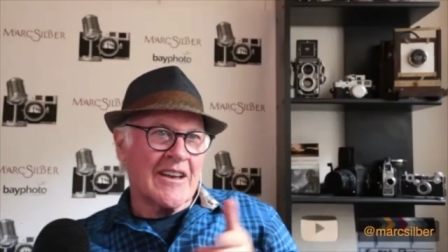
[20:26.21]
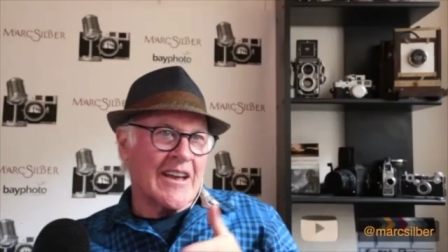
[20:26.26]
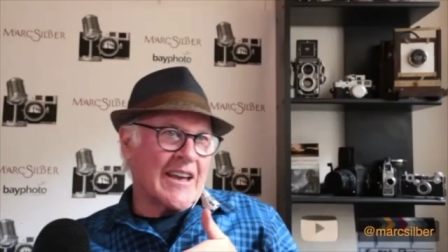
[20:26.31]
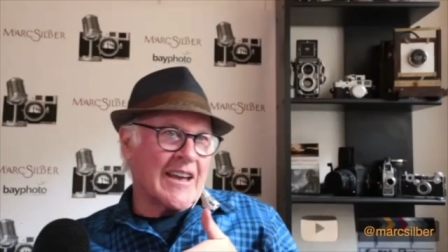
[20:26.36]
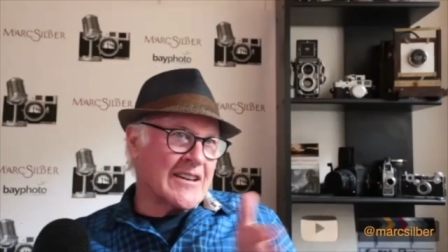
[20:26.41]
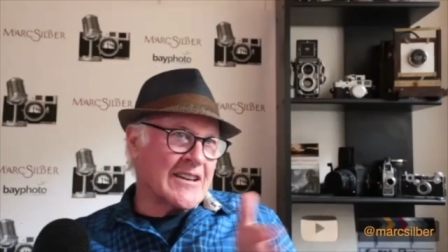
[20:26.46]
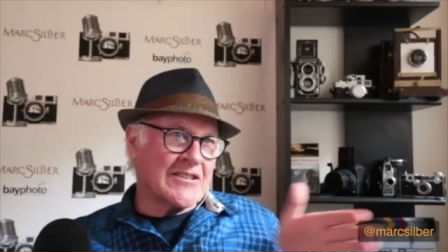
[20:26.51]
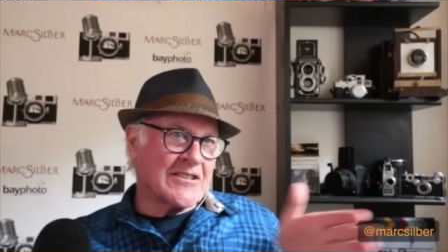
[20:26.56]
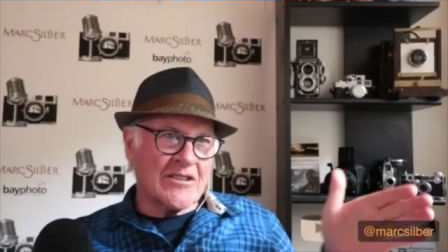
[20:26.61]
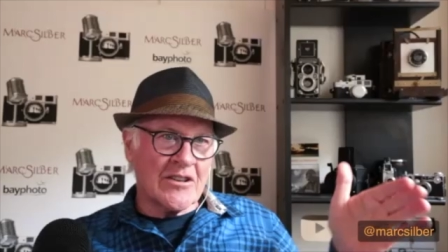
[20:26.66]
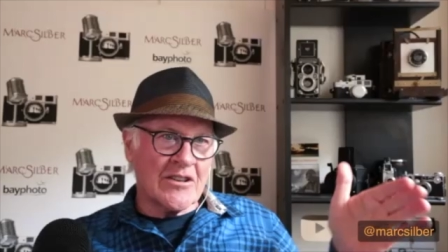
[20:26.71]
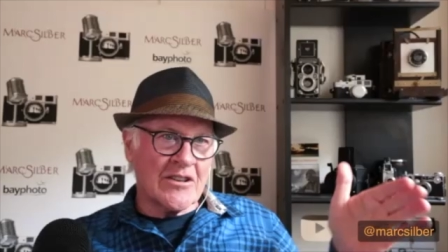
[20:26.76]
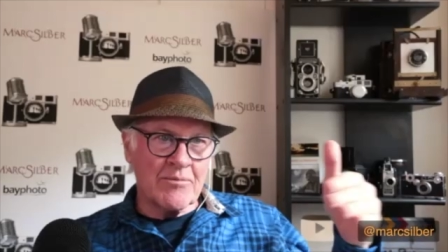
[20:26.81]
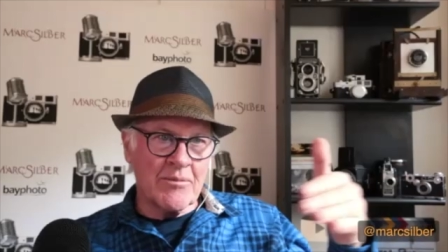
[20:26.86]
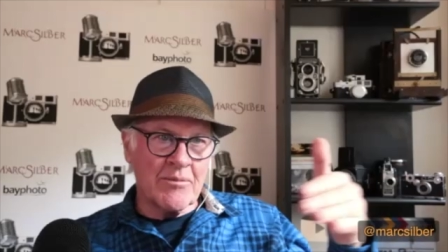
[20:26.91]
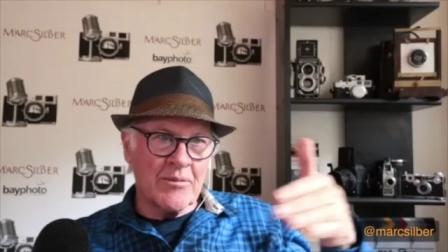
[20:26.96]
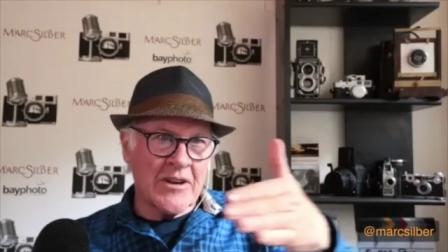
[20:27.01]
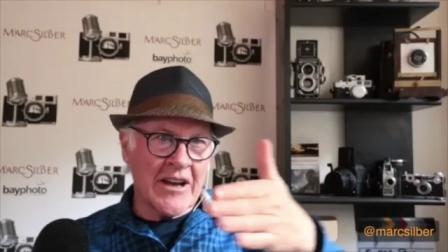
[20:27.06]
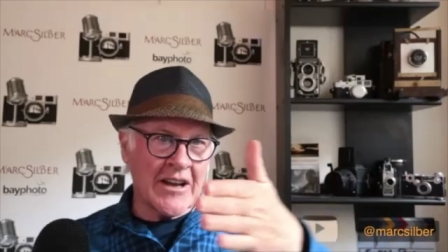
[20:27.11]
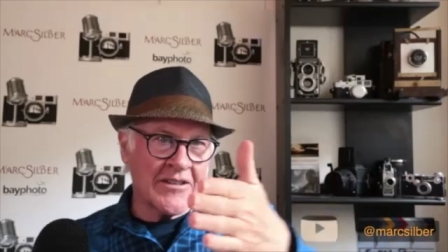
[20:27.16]
and it's
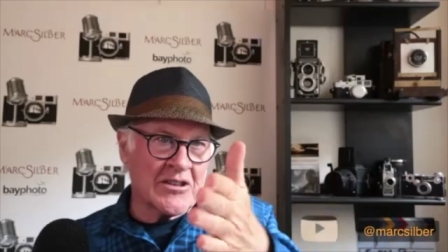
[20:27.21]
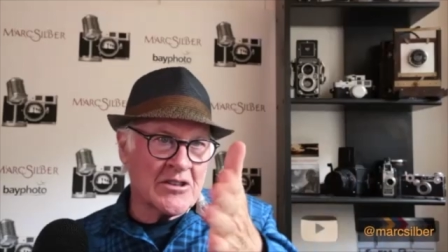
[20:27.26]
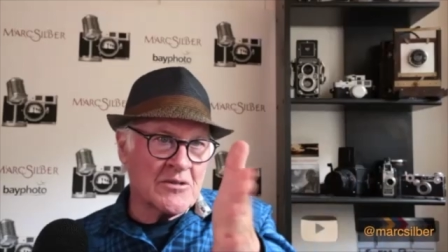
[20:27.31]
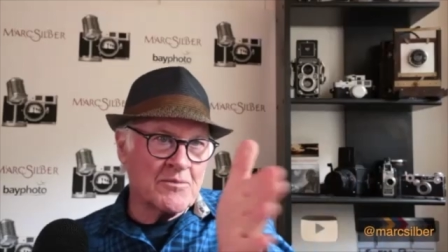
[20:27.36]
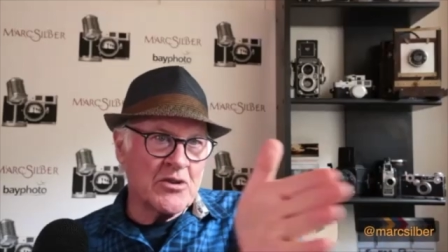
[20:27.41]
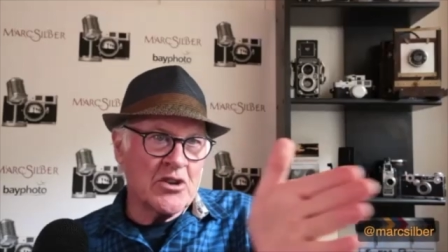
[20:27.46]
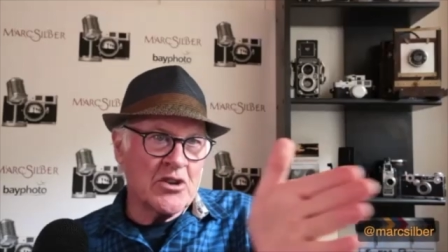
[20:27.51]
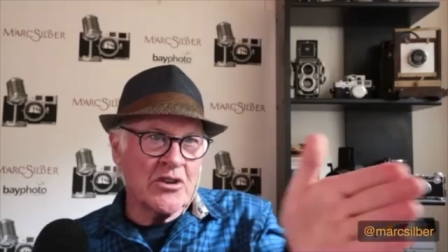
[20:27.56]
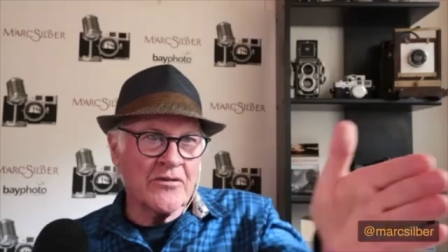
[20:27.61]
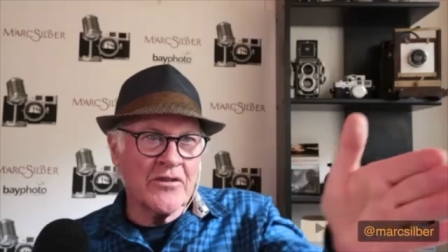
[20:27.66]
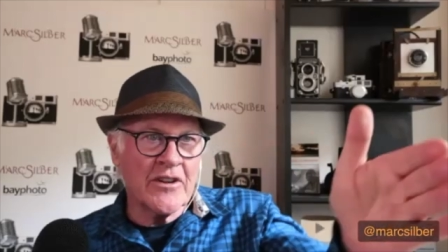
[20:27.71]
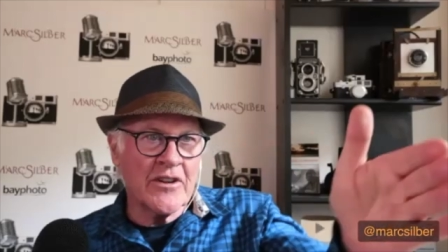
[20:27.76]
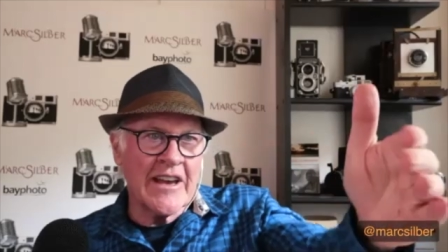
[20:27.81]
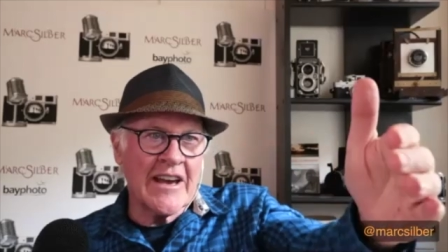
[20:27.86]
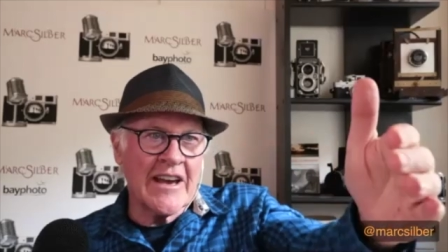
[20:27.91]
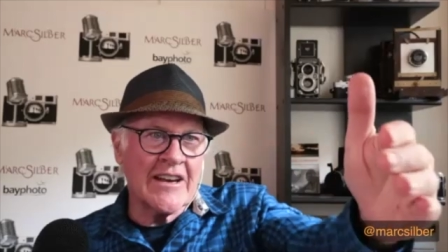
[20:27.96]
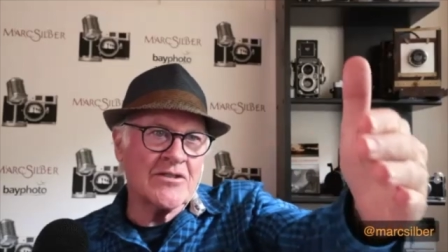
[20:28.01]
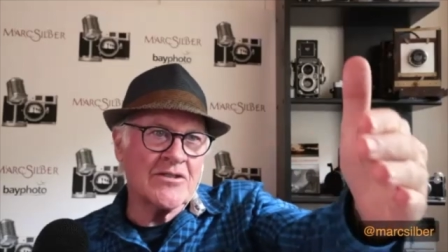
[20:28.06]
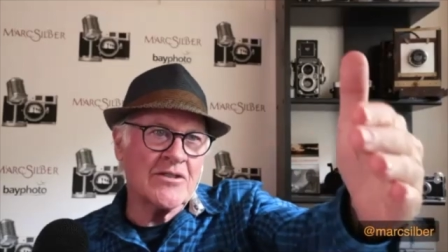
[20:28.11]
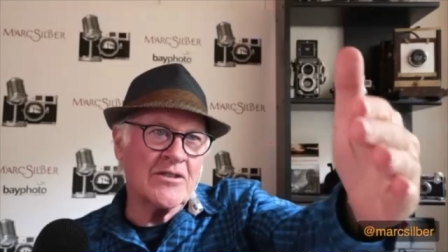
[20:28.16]
got this beautiful
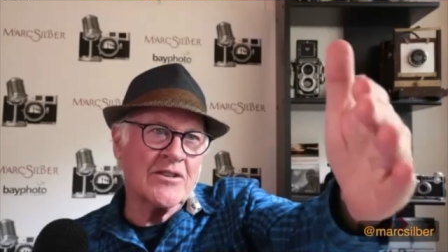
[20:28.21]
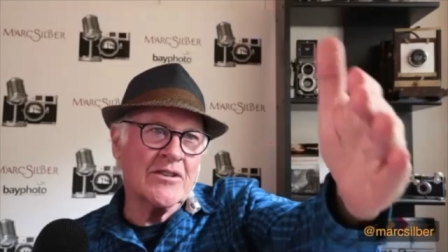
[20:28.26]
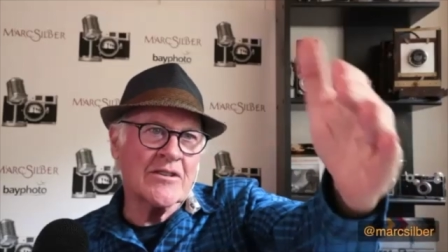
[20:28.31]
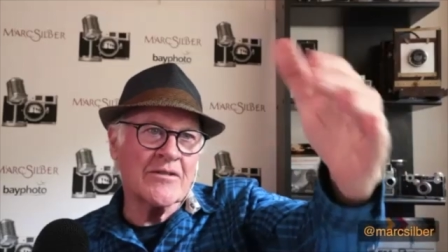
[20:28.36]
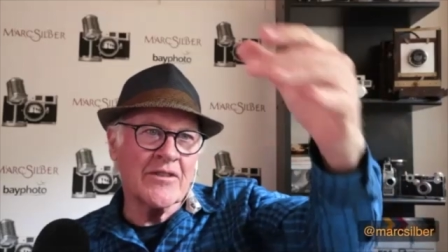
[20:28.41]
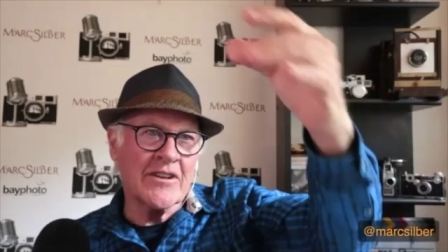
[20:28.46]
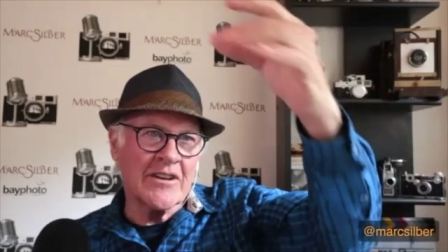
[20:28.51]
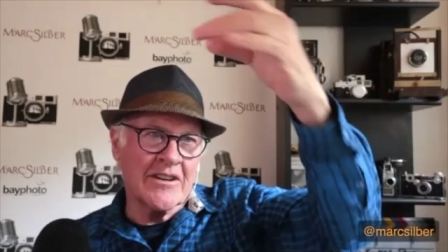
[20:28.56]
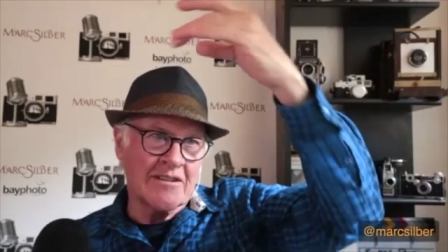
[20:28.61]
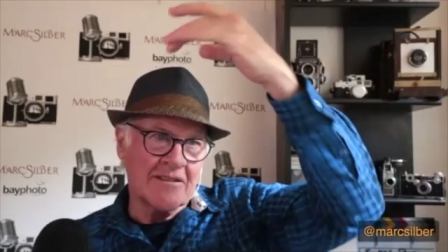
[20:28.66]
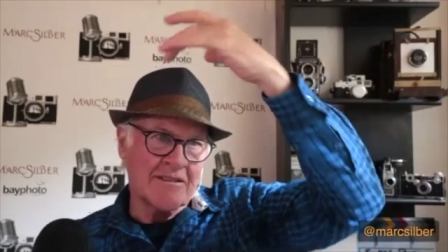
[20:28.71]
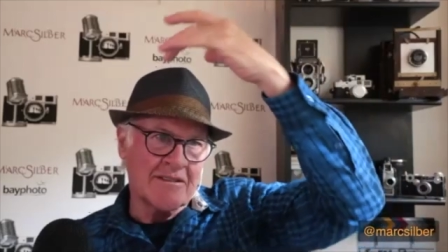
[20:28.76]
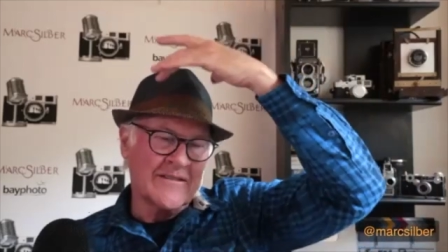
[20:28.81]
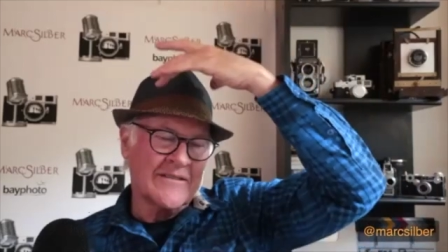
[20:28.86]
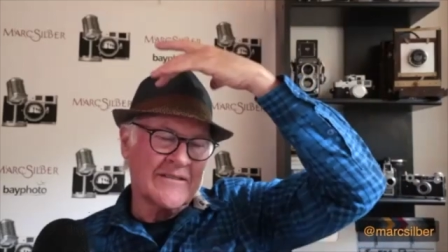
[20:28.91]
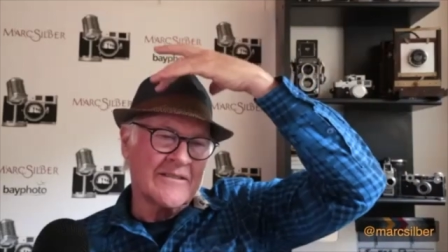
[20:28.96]
S curve in it.